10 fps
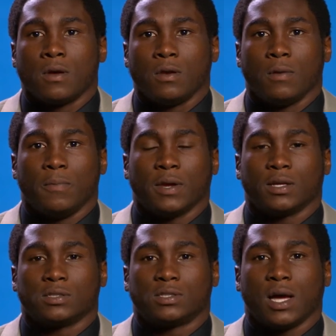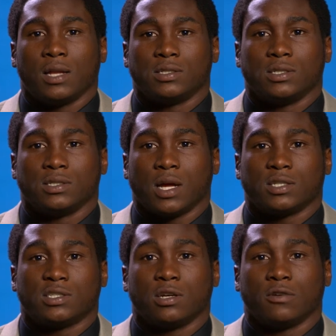The biggest challenge is
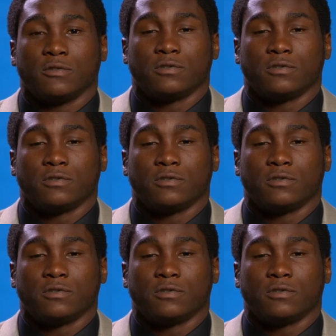ourselves.